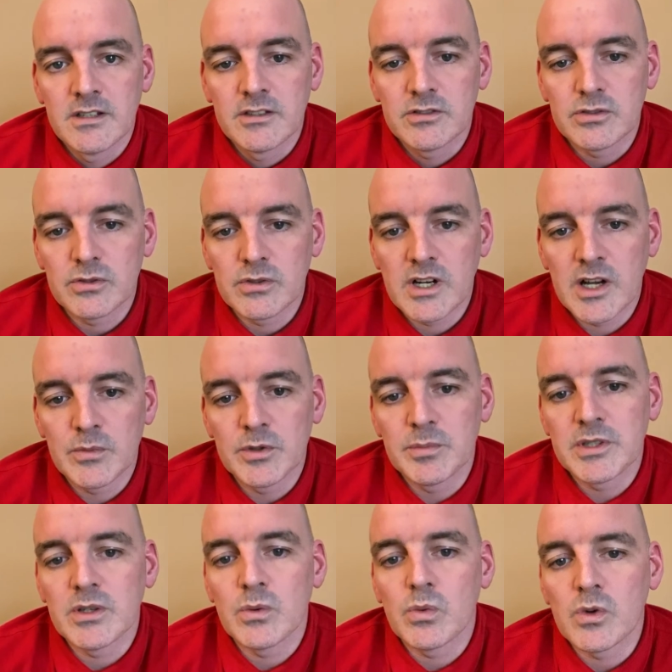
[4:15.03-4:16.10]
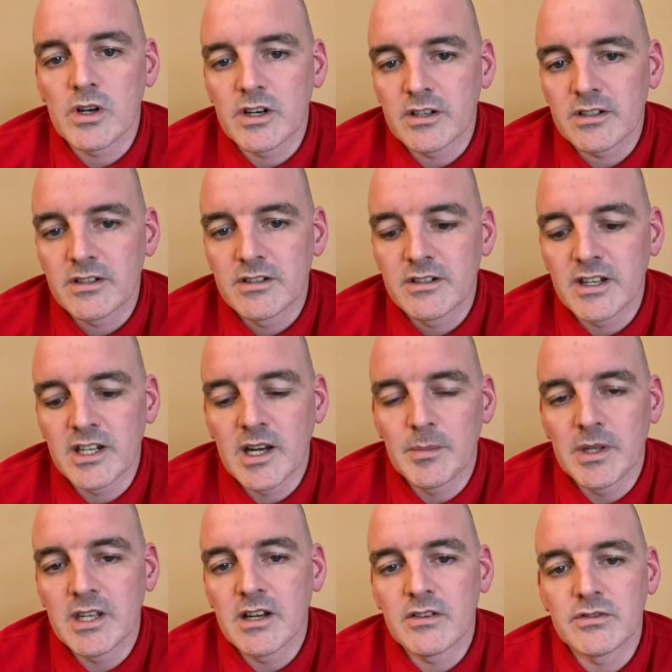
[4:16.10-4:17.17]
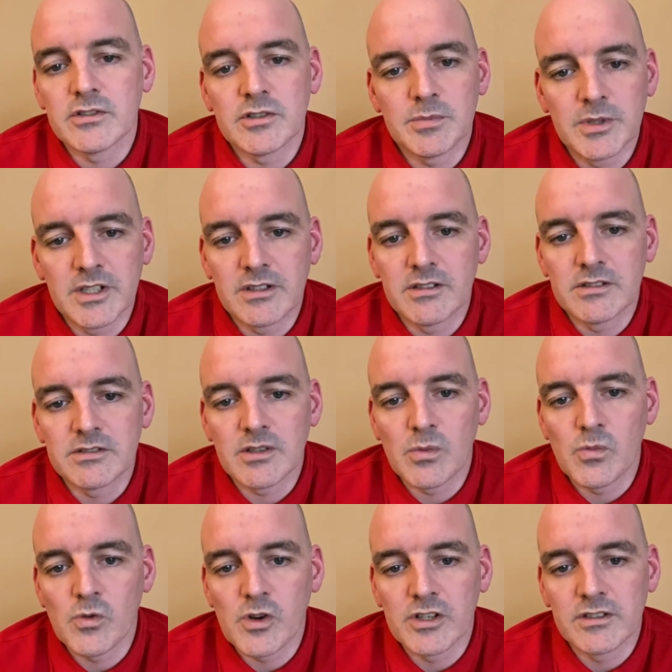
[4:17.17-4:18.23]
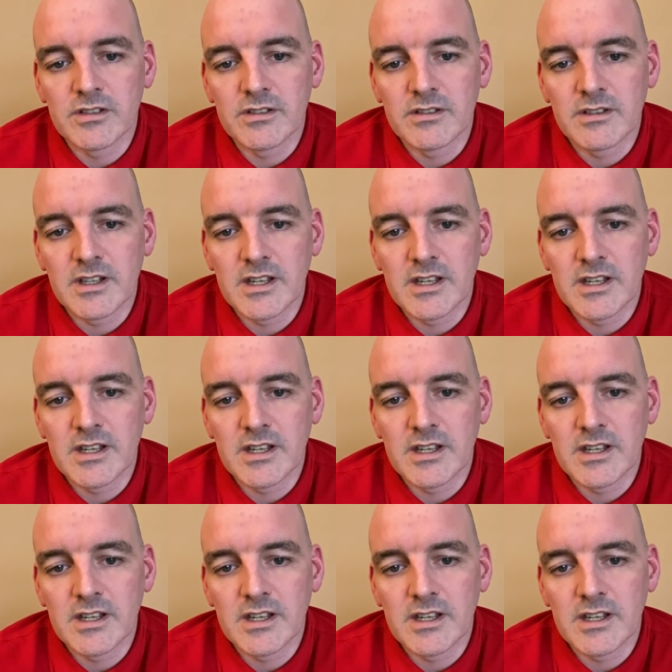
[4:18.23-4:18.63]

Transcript: So I would be at work and I may have to speak to someone